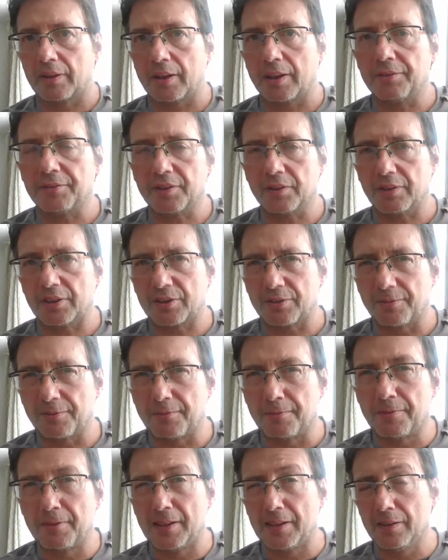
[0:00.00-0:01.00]
If there is a
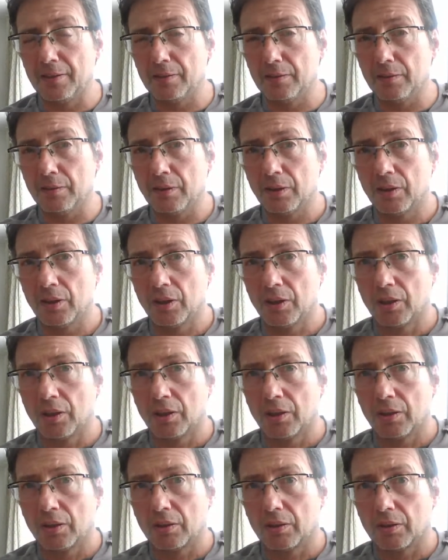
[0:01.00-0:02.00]
real
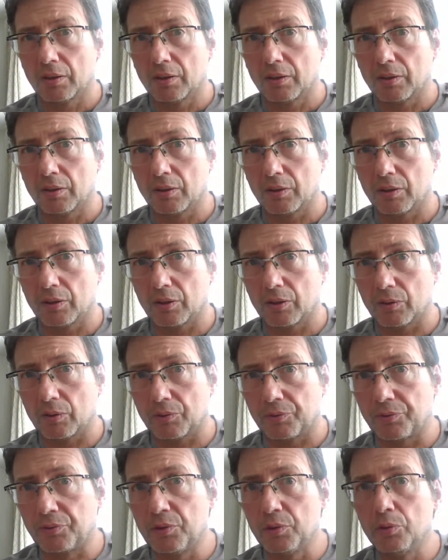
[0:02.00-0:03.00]

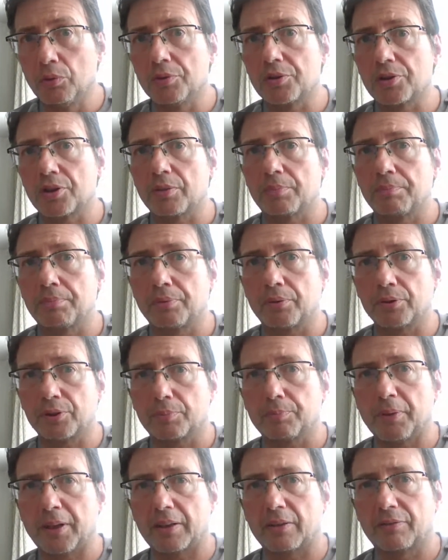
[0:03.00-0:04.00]
future
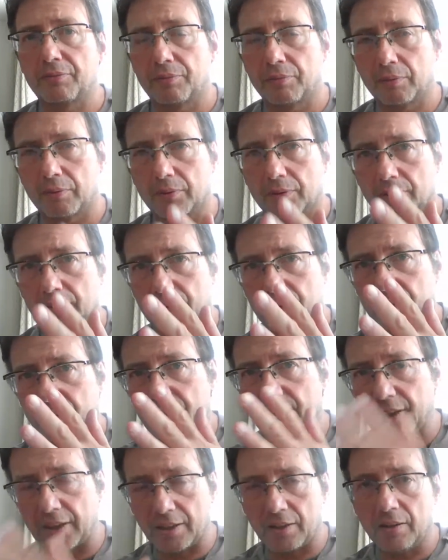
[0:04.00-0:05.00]
prospect for the
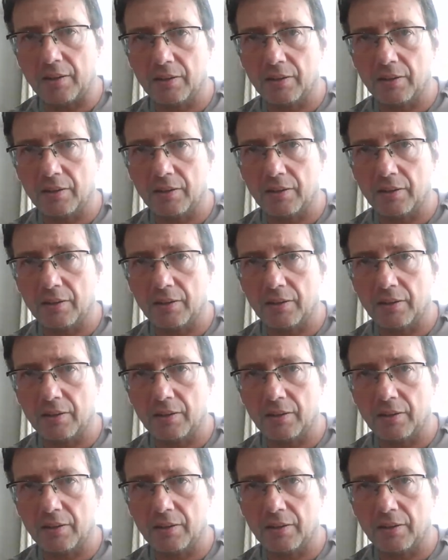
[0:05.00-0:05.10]
thing,